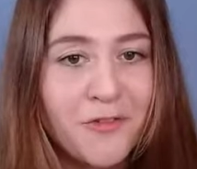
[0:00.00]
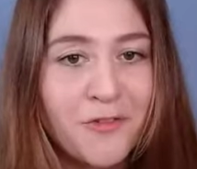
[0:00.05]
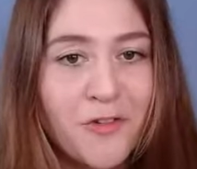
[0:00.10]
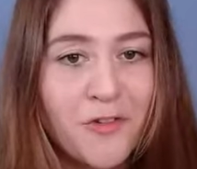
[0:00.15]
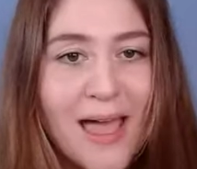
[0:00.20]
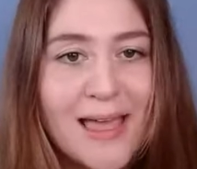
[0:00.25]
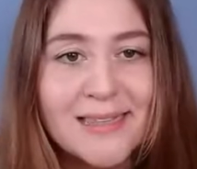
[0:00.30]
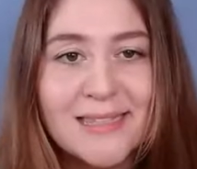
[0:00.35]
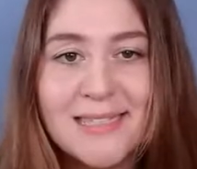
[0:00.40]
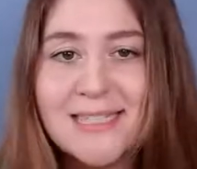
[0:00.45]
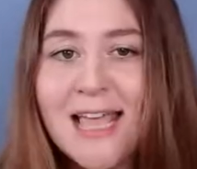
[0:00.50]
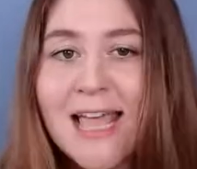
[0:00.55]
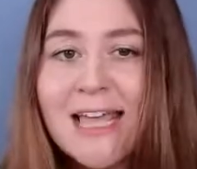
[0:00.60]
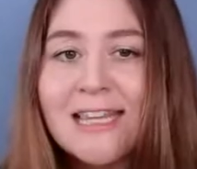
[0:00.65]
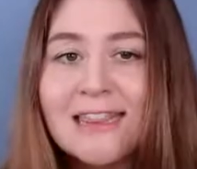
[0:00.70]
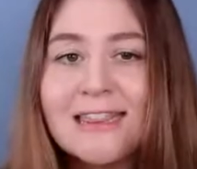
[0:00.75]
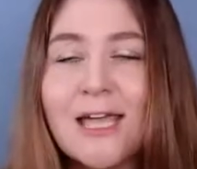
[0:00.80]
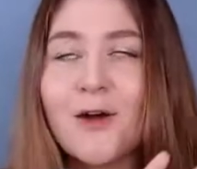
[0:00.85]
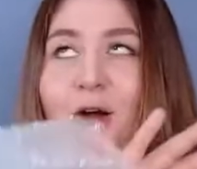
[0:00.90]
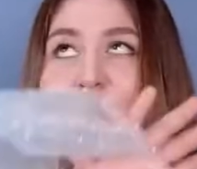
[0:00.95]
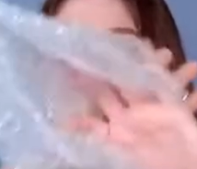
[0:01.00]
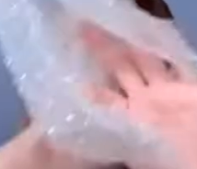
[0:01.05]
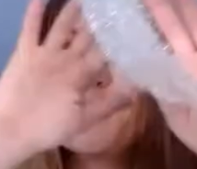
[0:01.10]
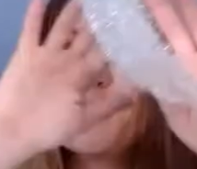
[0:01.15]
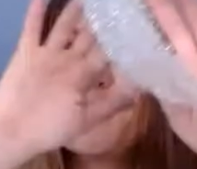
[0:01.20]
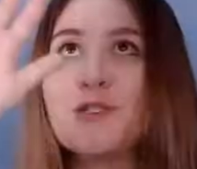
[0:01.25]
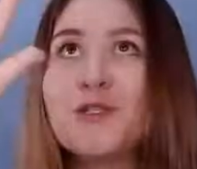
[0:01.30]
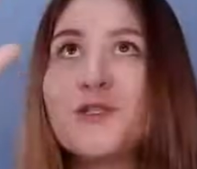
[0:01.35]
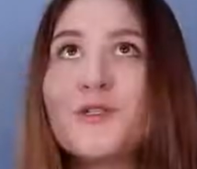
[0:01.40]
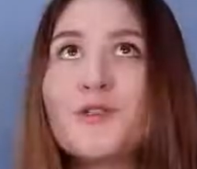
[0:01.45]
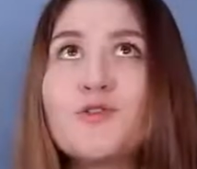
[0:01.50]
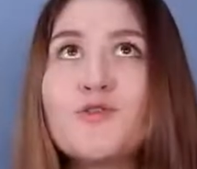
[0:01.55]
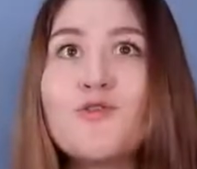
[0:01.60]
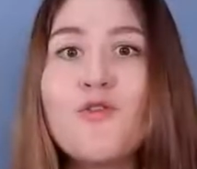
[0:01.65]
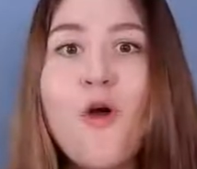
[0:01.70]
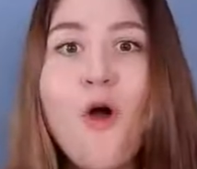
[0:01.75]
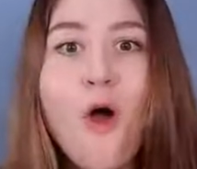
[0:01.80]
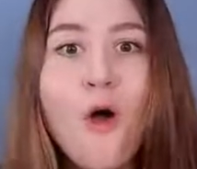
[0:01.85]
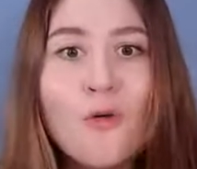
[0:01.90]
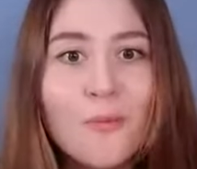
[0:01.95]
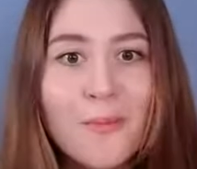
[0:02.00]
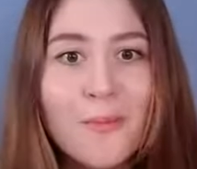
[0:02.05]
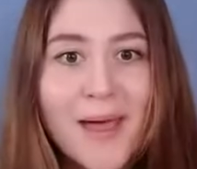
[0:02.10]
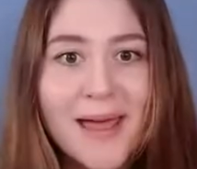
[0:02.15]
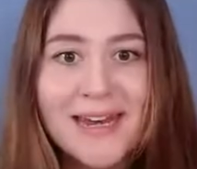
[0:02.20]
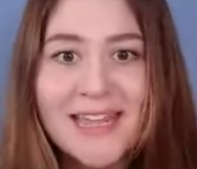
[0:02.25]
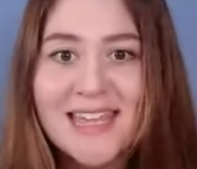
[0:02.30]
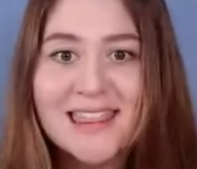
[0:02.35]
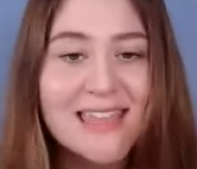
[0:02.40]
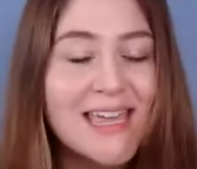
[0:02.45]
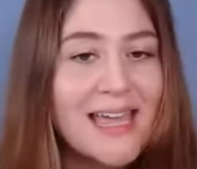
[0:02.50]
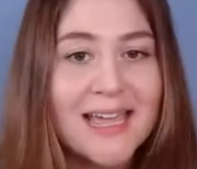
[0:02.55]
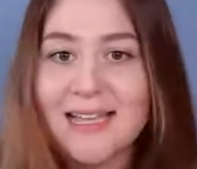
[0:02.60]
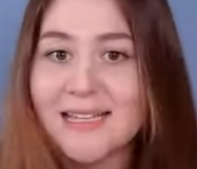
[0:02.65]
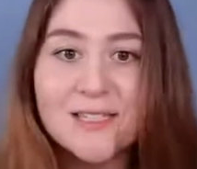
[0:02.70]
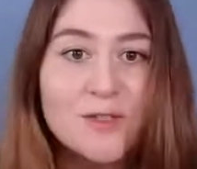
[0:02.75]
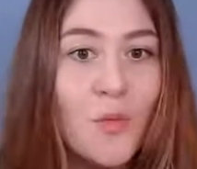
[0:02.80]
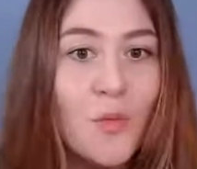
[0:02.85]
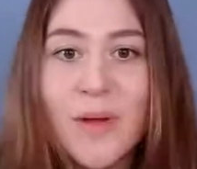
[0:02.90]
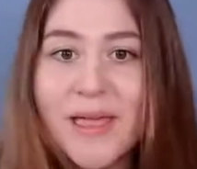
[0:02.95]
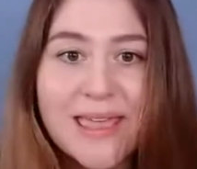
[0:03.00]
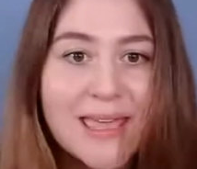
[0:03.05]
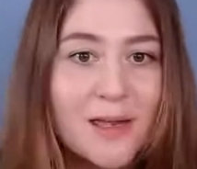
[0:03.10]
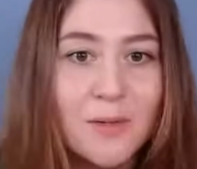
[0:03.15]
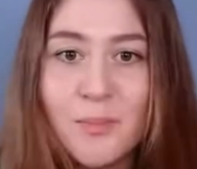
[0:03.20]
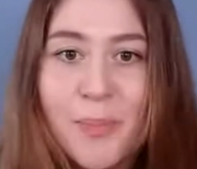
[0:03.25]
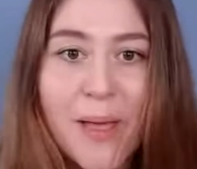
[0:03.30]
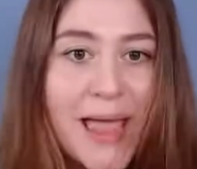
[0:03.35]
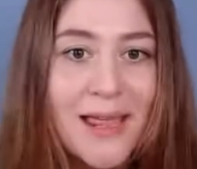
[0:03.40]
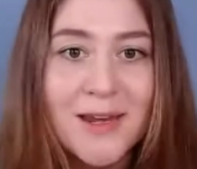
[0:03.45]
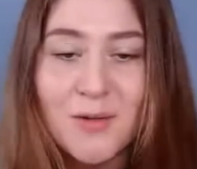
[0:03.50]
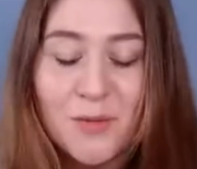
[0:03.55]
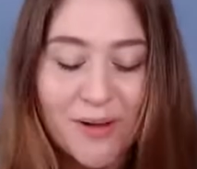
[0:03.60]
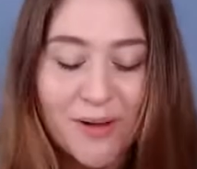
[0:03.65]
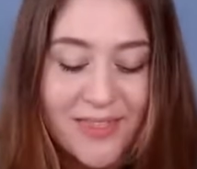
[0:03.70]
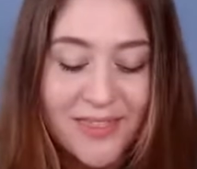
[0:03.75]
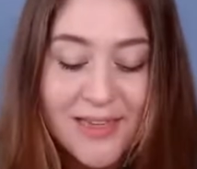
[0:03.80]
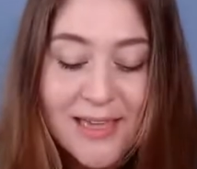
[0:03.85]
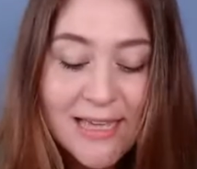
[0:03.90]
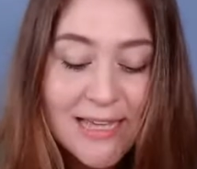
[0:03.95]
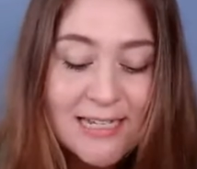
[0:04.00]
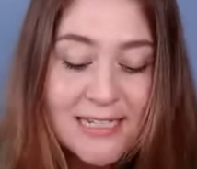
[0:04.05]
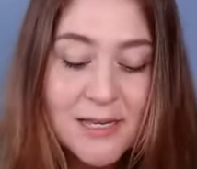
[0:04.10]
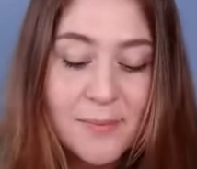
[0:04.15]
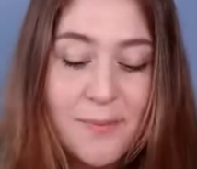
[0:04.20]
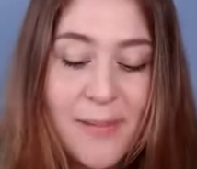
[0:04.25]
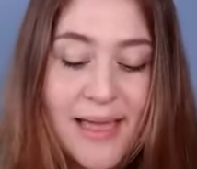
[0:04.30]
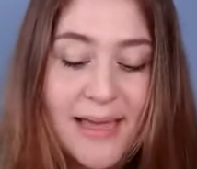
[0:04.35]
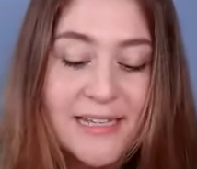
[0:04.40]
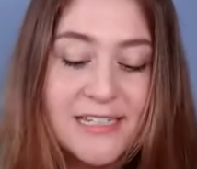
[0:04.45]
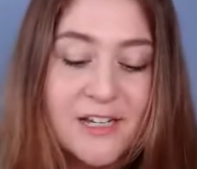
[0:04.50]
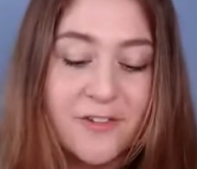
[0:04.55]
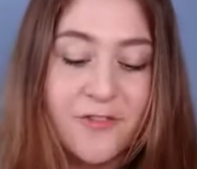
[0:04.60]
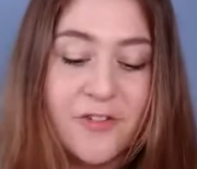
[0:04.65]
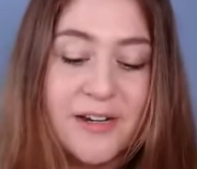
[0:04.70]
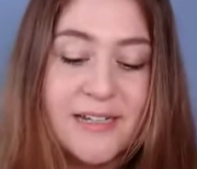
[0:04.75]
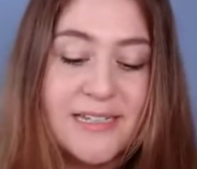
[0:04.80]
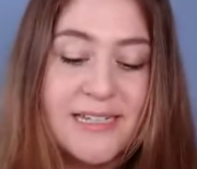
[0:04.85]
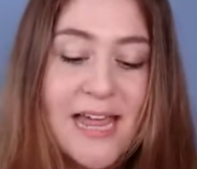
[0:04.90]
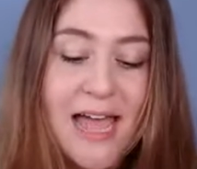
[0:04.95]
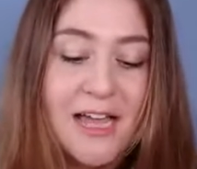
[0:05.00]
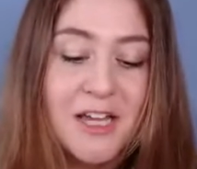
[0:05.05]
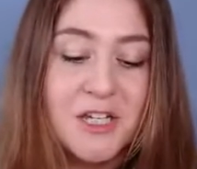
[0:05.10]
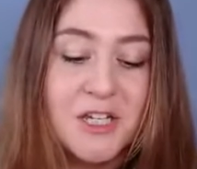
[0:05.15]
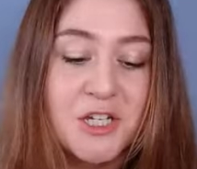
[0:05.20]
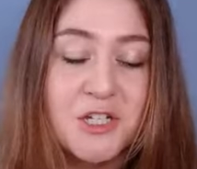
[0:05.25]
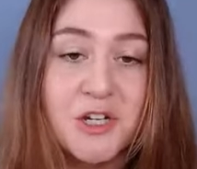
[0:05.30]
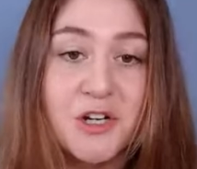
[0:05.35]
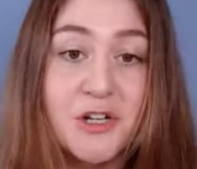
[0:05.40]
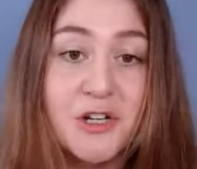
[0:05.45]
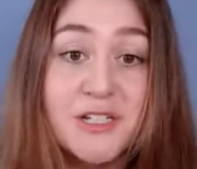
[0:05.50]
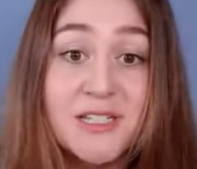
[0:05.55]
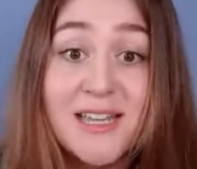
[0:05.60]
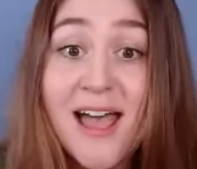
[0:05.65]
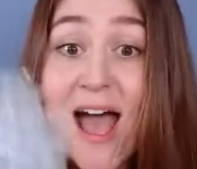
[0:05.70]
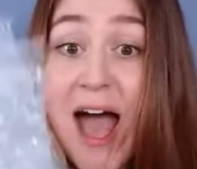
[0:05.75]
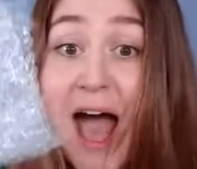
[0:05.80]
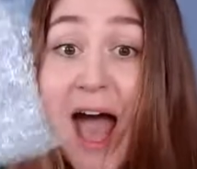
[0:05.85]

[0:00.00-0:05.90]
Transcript: friends, there are so many things we can paint with to make different textures.